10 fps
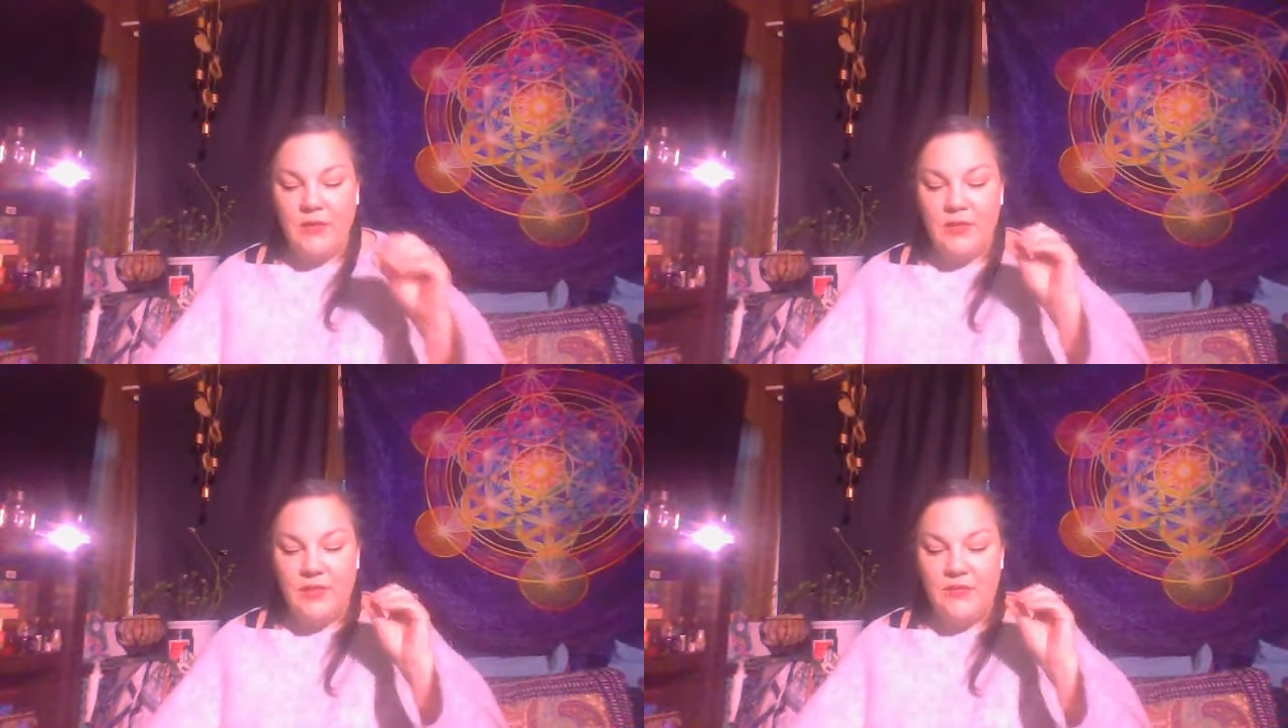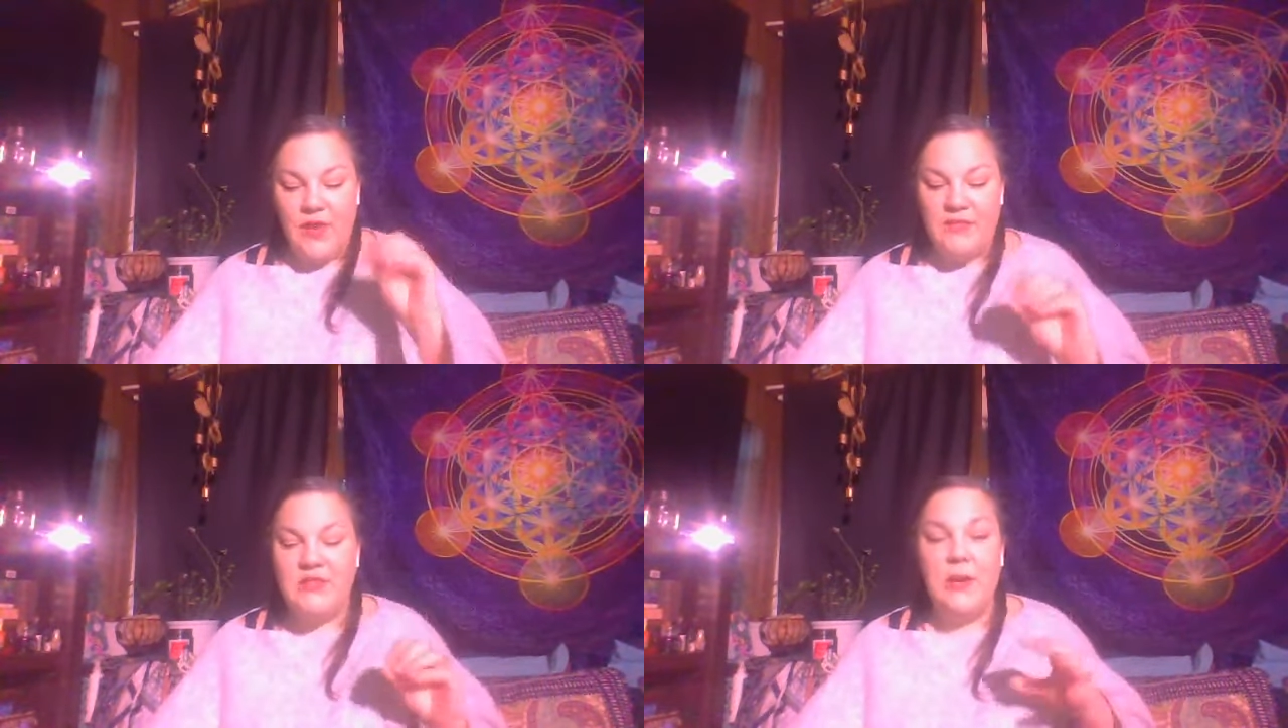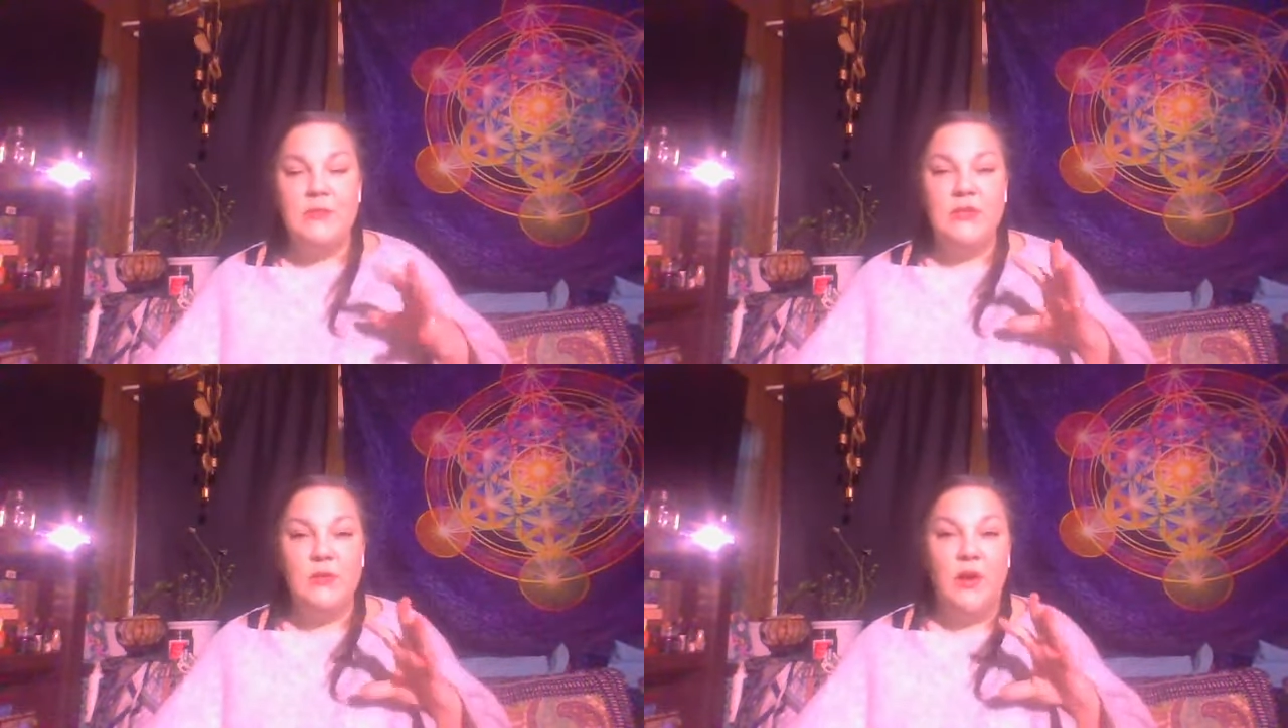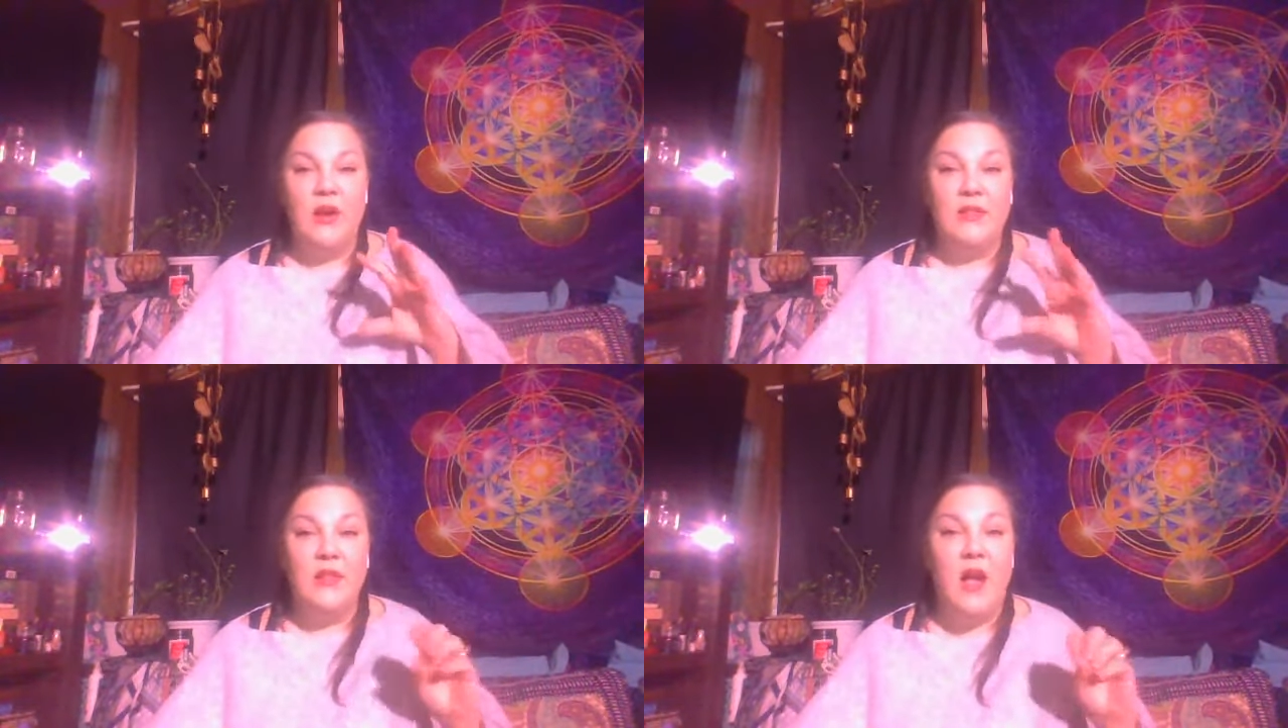the five steps to
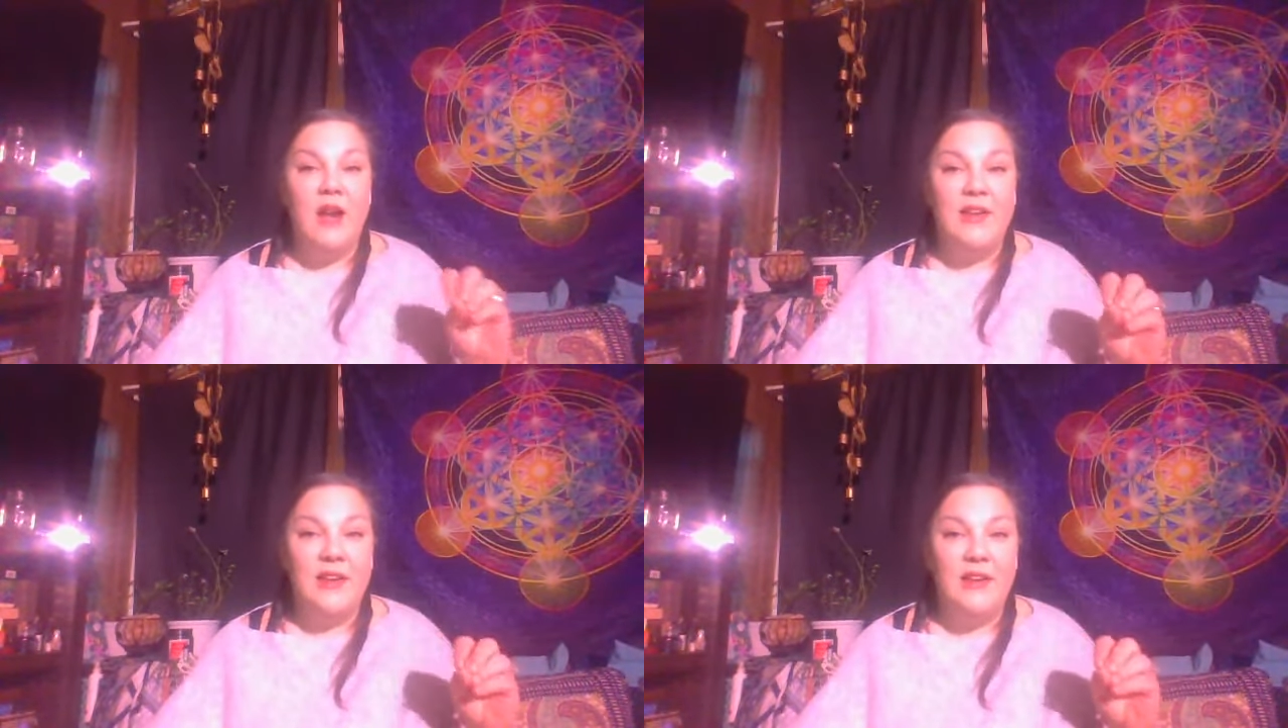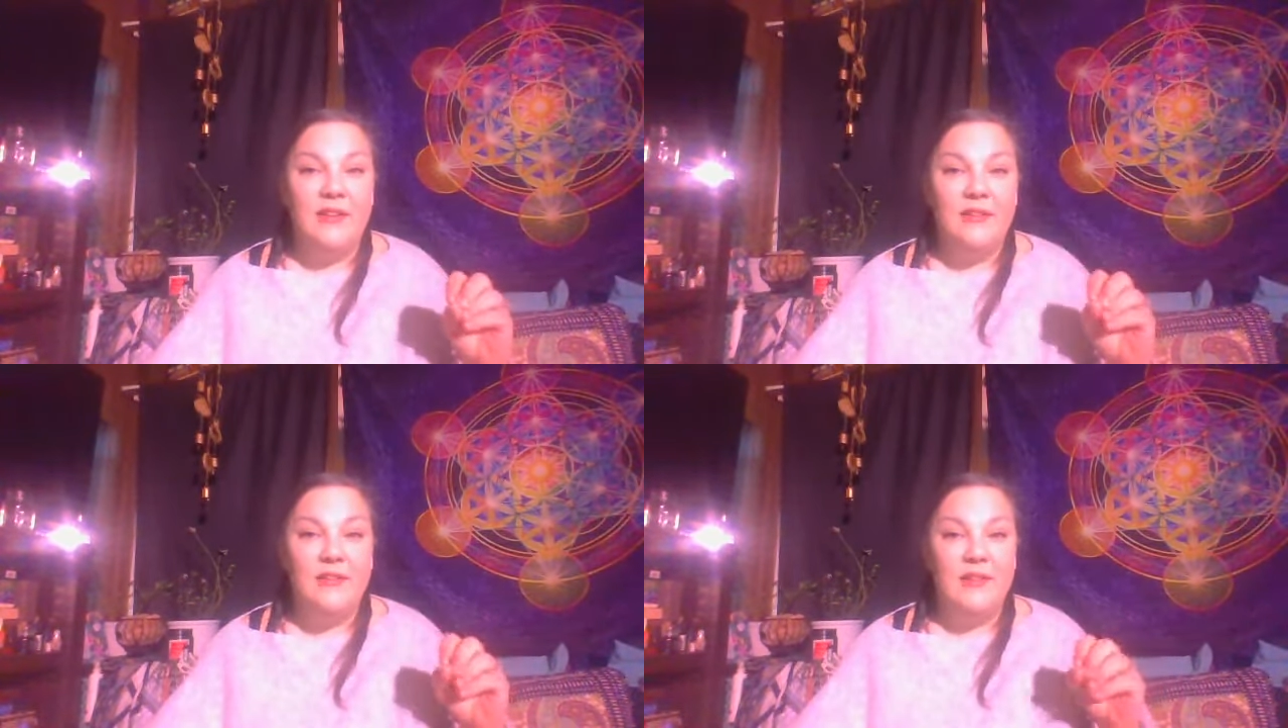unlocking